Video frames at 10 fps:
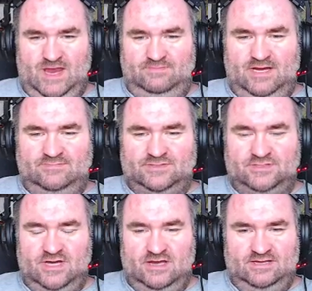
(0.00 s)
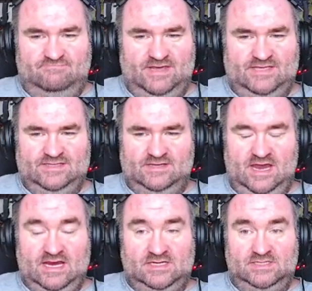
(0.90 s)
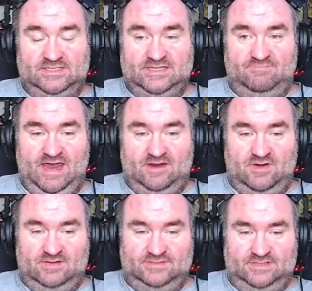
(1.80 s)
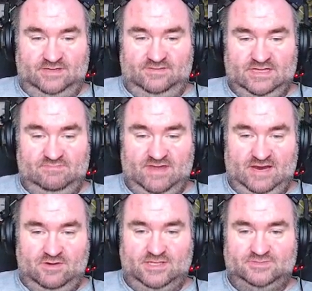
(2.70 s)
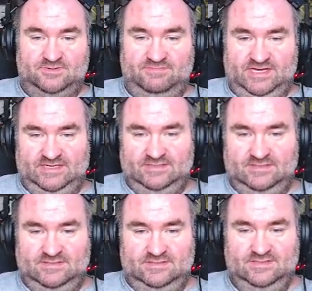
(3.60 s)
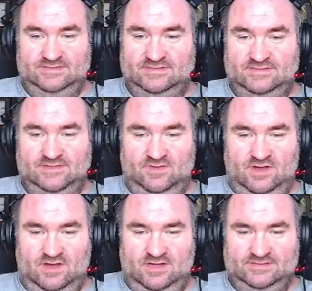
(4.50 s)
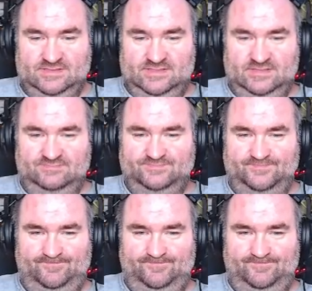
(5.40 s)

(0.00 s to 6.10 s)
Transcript: I'm not even sure how he made I gotta look at the background stuff, how the backgrounds were made. This is so awesome.